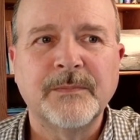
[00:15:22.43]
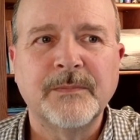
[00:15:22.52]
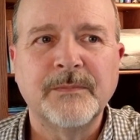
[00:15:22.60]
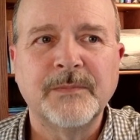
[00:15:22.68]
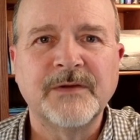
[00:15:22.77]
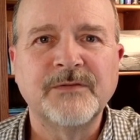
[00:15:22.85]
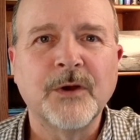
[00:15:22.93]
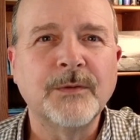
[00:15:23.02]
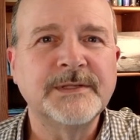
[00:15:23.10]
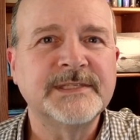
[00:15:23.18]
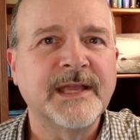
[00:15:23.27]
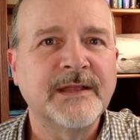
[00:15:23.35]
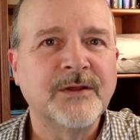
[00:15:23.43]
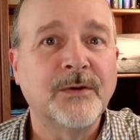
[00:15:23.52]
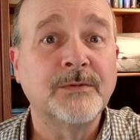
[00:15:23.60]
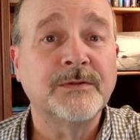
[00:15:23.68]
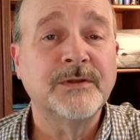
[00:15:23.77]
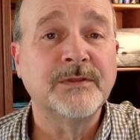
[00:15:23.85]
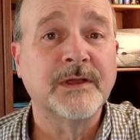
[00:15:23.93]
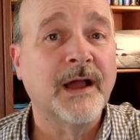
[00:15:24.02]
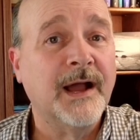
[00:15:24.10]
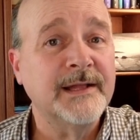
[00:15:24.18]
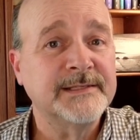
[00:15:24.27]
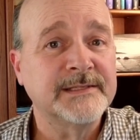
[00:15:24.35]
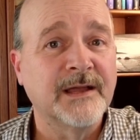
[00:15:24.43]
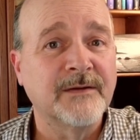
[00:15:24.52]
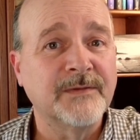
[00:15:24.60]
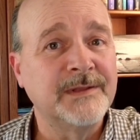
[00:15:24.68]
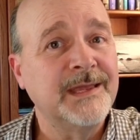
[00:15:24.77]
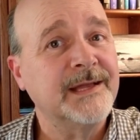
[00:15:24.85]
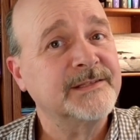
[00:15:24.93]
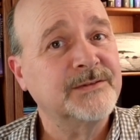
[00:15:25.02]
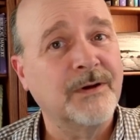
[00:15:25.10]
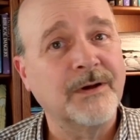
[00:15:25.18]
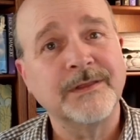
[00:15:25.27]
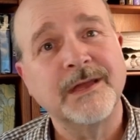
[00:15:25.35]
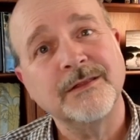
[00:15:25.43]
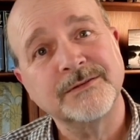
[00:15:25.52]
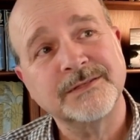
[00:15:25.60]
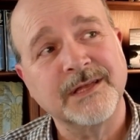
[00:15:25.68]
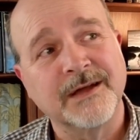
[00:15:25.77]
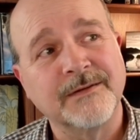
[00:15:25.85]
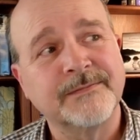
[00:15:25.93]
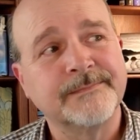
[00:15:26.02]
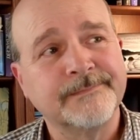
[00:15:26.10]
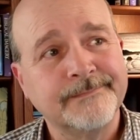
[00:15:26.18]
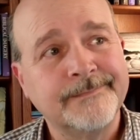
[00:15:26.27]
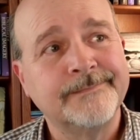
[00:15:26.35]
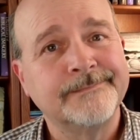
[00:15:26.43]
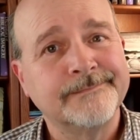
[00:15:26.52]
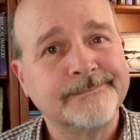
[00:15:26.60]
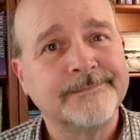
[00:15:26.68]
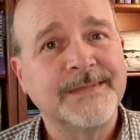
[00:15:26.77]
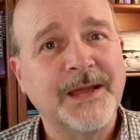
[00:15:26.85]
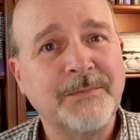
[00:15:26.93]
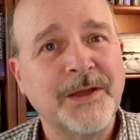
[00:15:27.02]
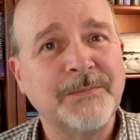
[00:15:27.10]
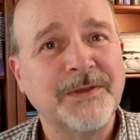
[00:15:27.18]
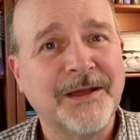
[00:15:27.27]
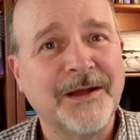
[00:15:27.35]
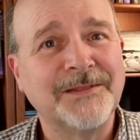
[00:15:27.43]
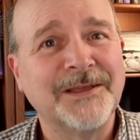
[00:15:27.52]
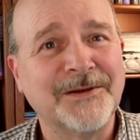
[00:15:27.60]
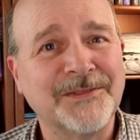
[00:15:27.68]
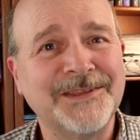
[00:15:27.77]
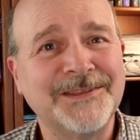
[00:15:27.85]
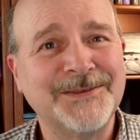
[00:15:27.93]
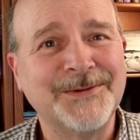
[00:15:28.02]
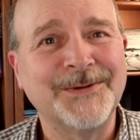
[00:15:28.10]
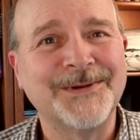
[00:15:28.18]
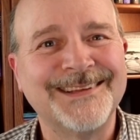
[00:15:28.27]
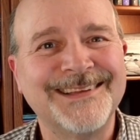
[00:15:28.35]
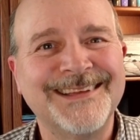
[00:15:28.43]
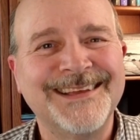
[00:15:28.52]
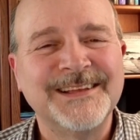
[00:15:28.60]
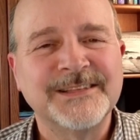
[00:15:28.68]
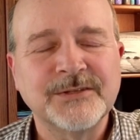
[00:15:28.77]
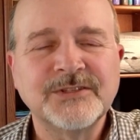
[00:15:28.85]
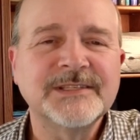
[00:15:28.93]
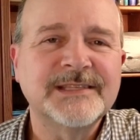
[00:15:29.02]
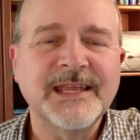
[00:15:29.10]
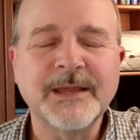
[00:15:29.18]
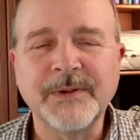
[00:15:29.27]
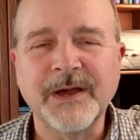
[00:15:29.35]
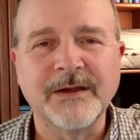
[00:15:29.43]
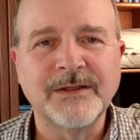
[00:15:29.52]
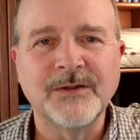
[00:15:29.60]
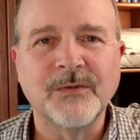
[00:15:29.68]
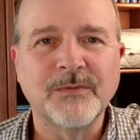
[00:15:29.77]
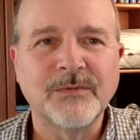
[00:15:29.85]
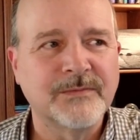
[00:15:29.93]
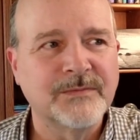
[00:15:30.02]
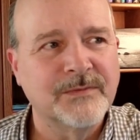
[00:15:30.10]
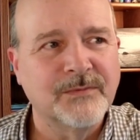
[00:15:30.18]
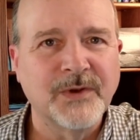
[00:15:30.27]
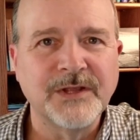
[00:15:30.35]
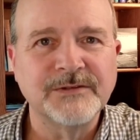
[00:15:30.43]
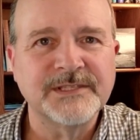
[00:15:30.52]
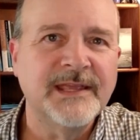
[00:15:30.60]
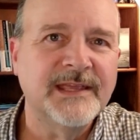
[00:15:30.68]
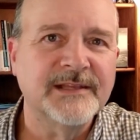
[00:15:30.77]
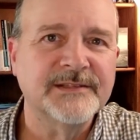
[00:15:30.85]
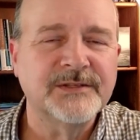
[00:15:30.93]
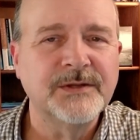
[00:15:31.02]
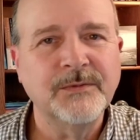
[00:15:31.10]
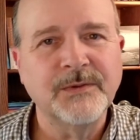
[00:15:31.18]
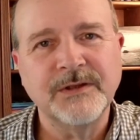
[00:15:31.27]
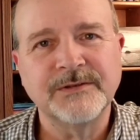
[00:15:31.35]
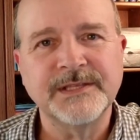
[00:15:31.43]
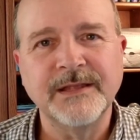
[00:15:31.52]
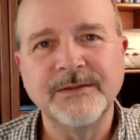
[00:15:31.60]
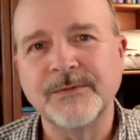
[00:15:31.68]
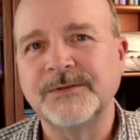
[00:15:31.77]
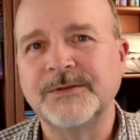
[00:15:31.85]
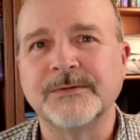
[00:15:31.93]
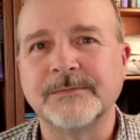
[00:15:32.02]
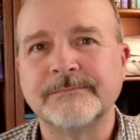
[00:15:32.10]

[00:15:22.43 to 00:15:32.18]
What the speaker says: But if you're always saying no to the God stuff and yes to all the other stuff, that might be unhealthy too. So just think about, what you're saying yes to and what you're saying no to.